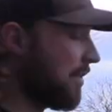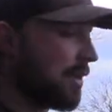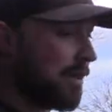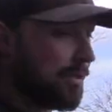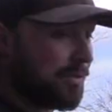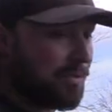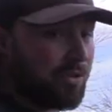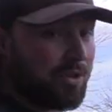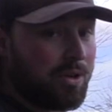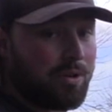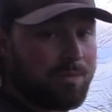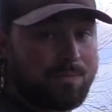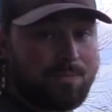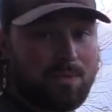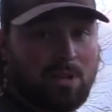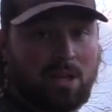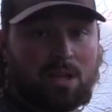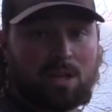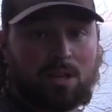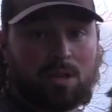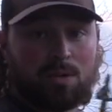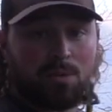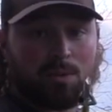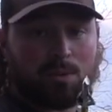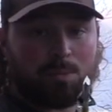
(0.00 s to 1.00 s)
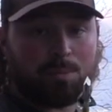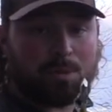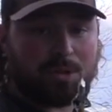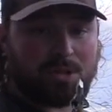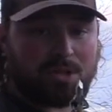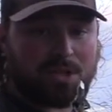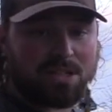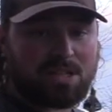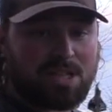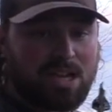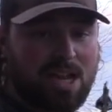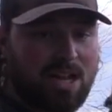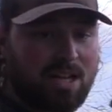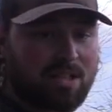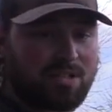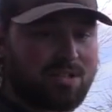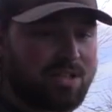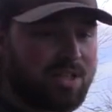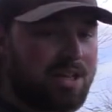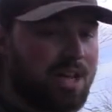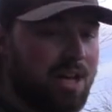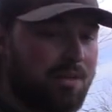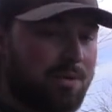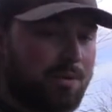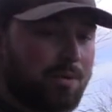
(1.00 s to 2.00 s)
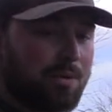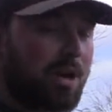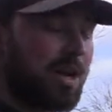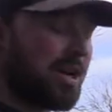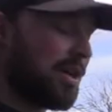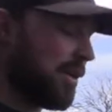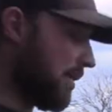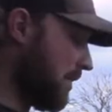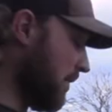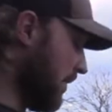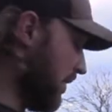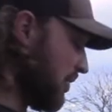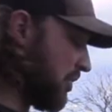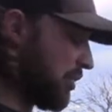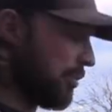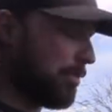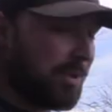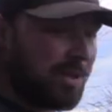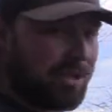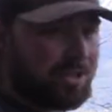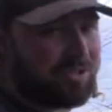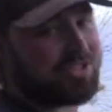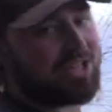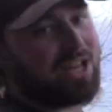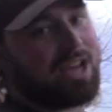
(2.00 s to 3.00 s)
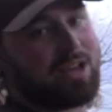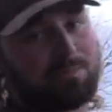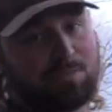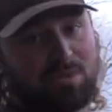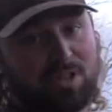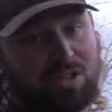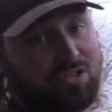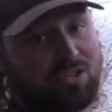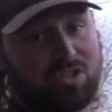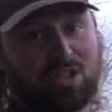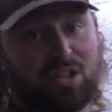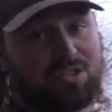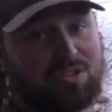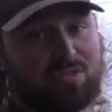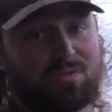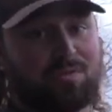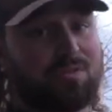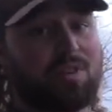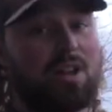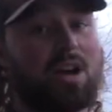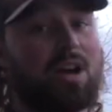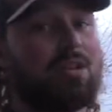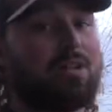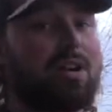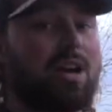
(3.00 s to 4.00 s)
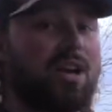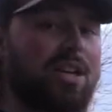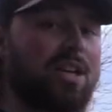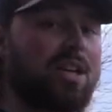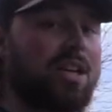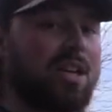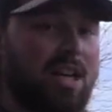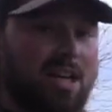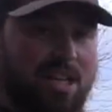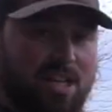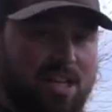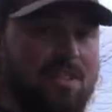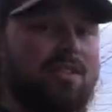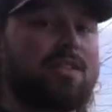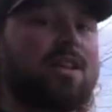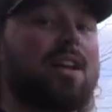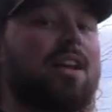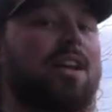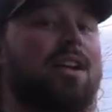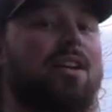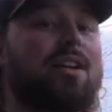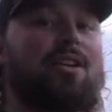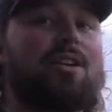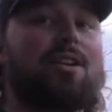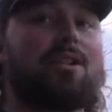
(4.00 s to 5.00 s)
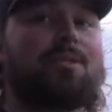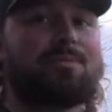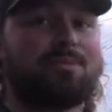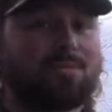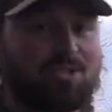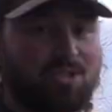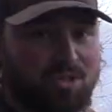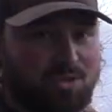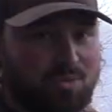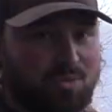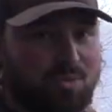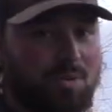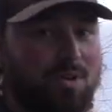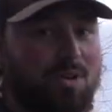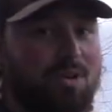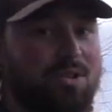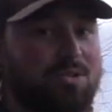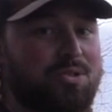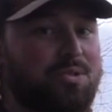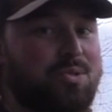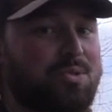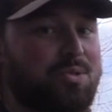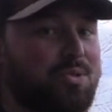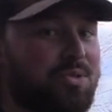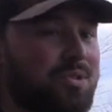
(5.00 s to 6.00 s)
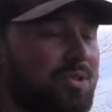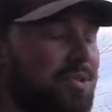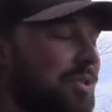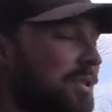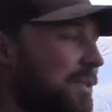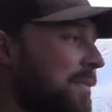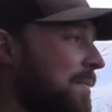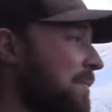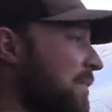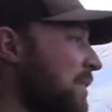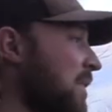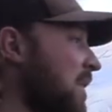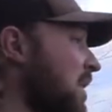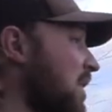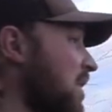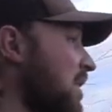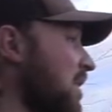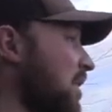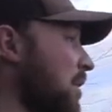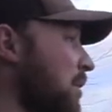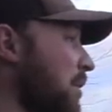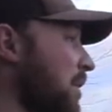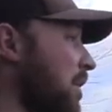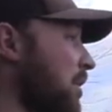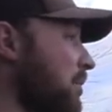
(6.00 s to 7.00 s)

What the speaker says: there. So we'll put the Toxic on the right. This will be the time this doesn't fly right and I hit that arrow. Just watch and see. Here we